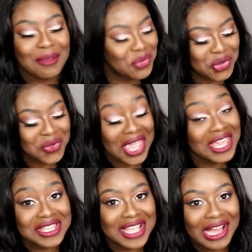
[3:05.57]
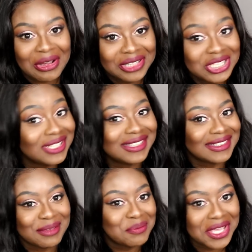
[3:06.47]
M U A now. She is
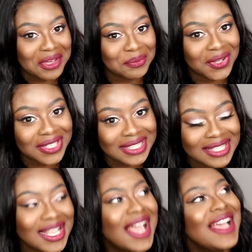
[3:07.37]
a makeup artist.